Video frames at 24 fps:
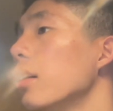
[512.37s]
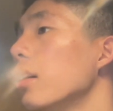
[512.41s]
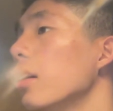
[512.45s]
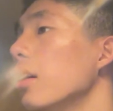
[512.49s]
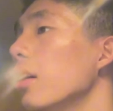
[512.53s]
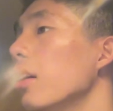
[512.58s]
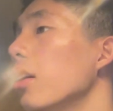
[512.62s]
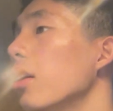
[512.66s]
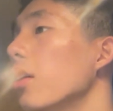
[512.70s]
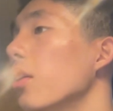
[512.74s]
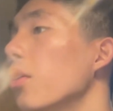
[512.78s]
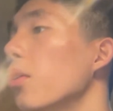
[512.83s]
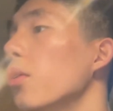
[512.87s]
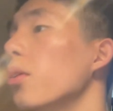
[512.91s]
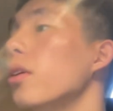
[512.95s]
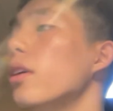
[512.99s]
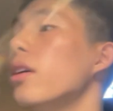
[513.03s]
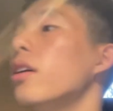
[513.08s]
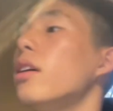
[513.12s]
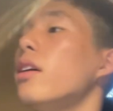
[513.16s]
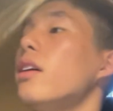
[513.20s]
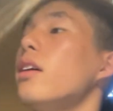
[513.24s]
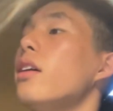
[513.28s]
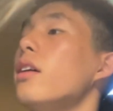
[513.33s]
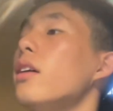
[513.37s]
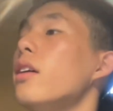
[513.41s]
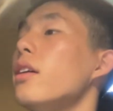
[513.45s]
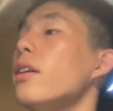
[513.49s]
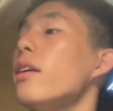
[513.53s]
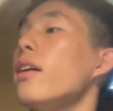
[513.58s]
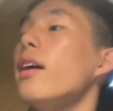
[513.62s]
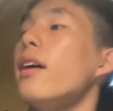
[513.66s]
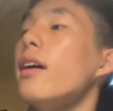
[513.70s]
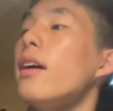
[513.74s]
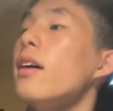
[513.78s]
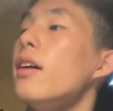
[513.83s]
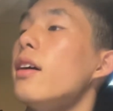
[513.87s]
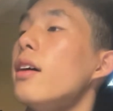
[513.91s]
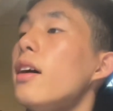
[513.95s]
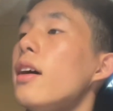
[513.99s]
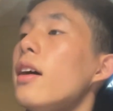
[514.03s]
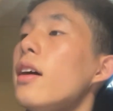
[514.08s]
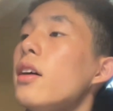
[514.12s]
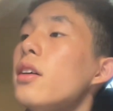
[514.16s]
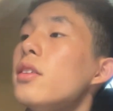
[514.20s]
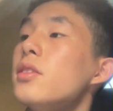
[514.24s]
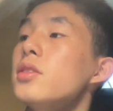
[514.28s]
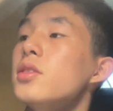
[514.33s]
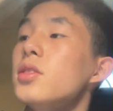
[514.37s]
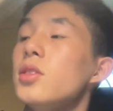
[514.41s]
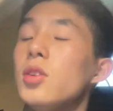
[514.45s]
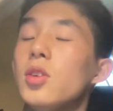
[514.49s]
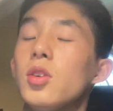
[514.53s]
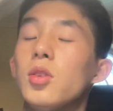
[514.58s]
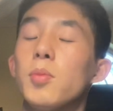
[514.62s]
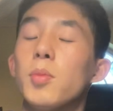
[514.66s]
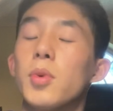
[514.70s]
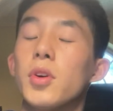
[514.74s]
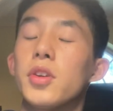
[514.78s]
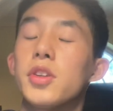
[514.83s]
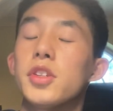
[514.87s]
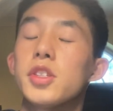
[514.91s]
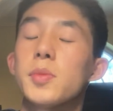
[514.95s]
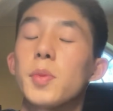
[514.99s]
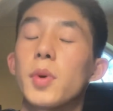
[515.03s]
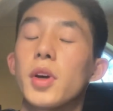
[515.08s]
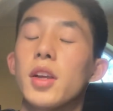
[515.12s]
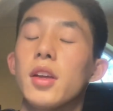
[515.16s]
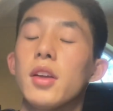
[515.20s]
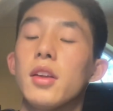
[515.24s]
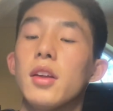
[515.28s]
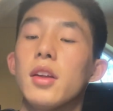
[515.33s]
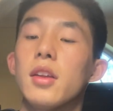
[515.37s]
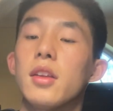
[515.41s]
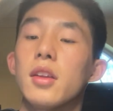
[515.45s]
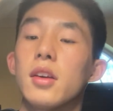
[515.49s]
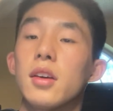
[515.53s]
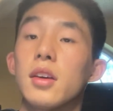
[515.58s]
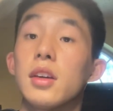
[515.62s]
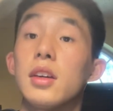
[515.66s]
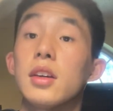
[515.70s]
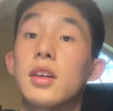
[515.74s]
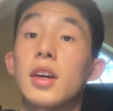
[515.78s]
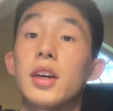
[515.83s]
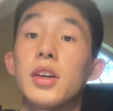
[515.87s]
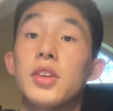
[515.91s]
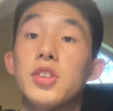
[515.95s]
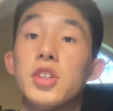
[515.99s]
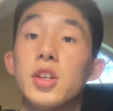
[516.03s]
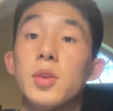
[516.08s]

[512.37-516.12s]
Oh, I also participated in the E K G